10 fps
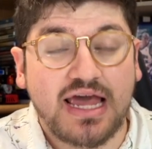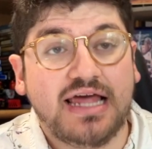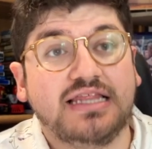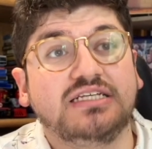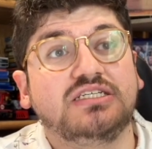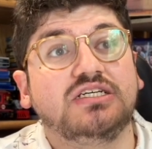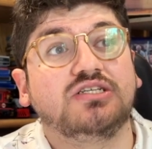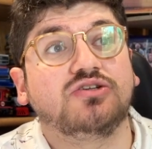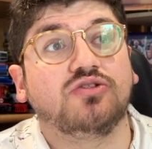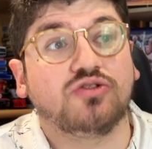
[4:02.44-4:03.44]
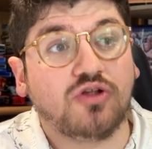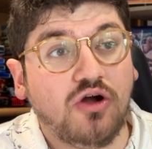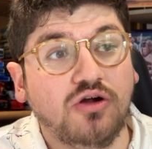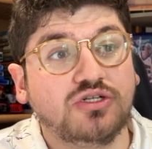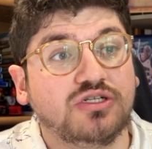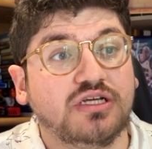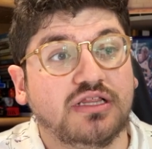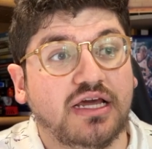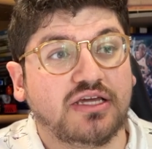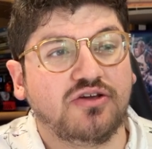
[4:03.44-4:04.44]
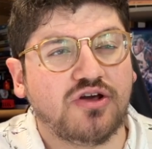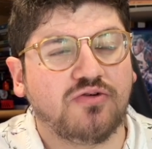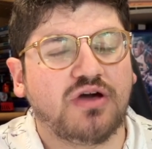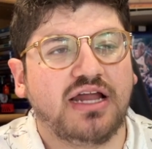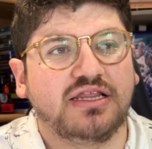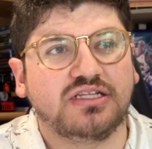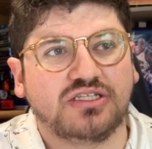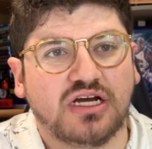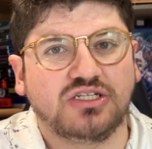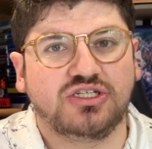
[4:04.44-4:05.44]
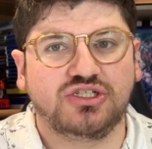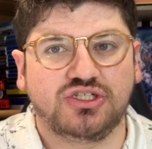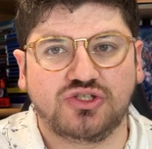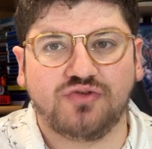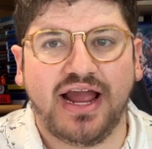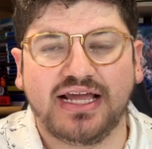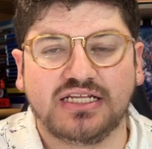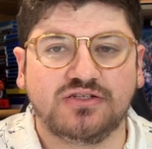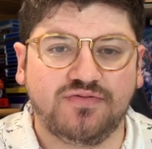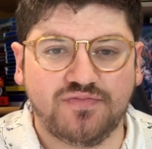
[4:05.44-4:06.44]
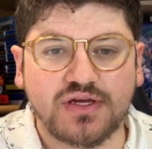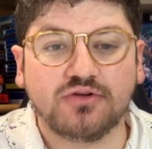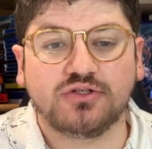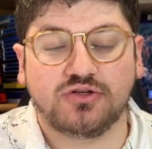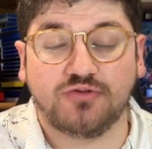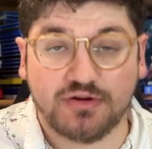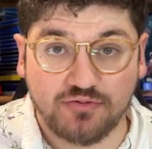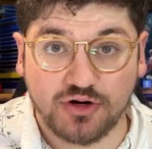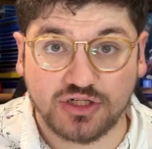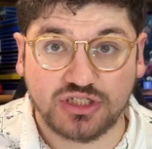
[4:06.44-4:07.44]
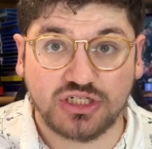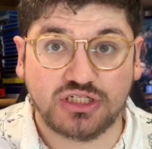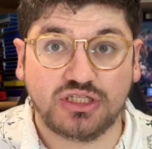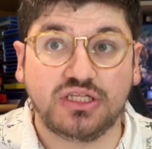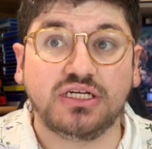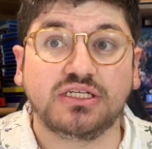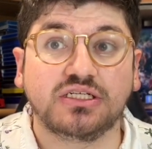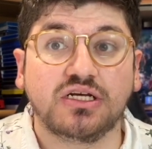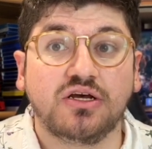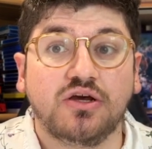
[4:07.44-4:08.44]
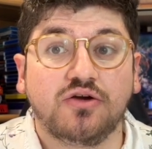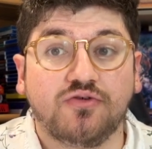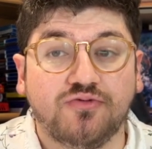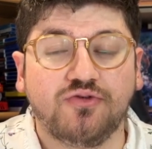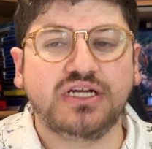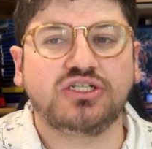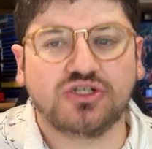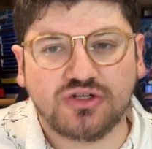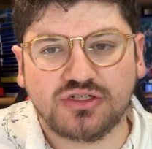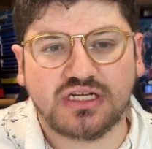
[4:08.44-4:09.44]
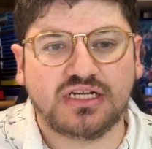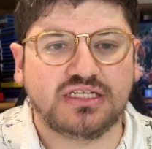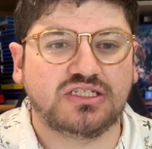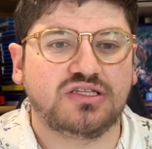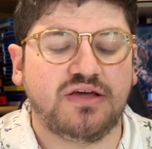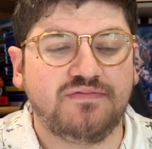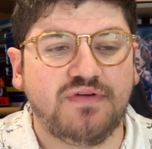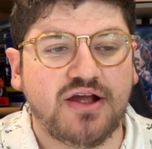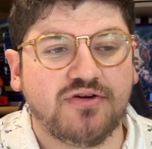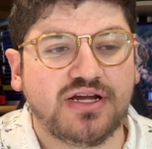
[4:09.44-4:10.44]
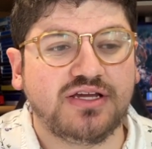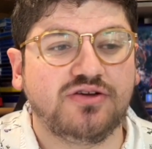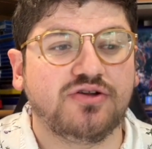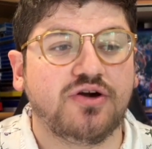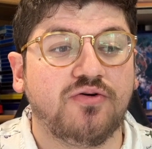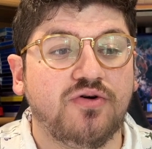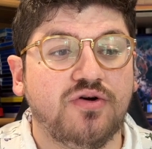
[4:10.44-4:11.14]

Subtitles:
This is largely like, you know, kind of the Dungeons and Dragons feel to it, where it's just these creatures and it's a very, you know,